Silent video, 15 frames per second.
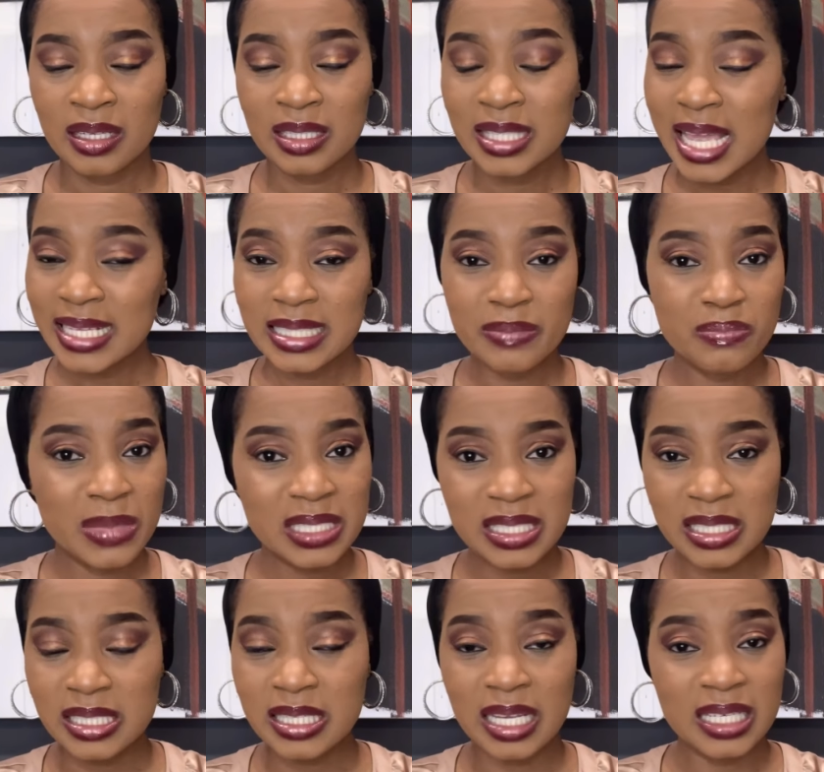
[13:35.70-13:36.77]
Take the
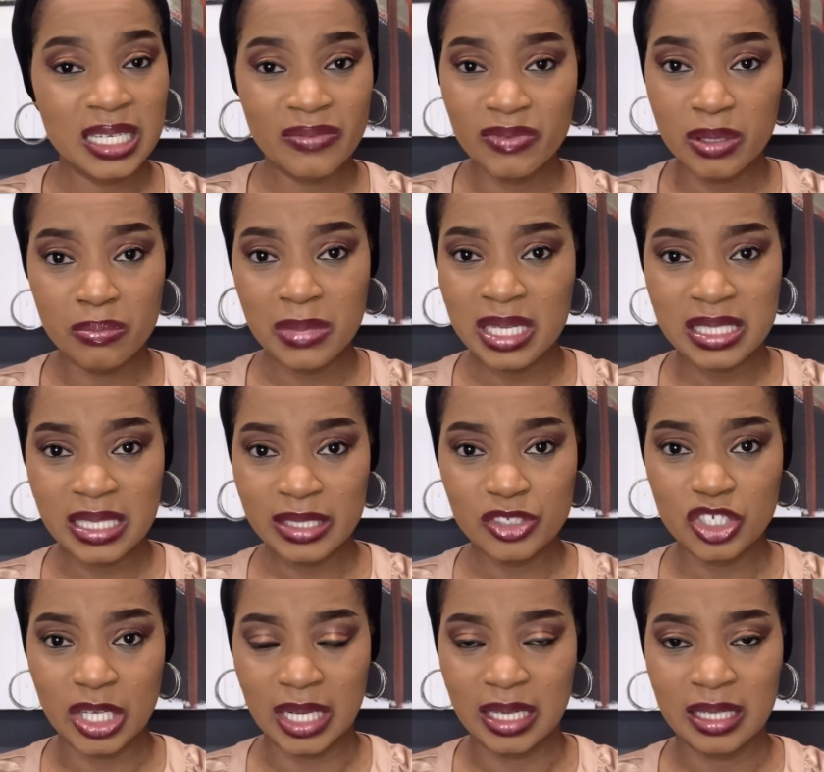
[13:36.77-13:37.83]
message and leave the
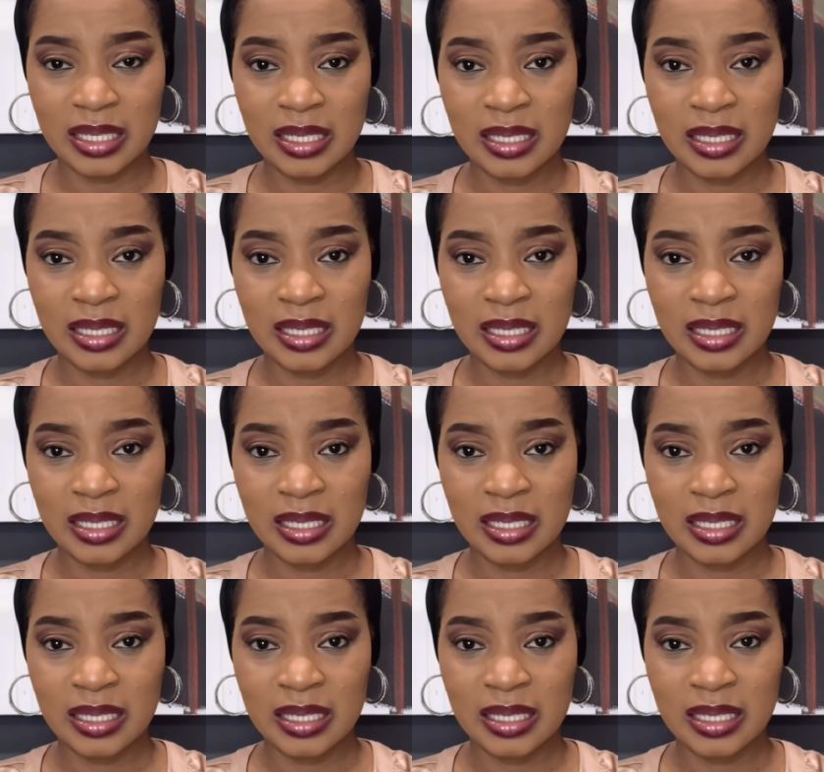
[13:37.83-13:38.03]
messenger.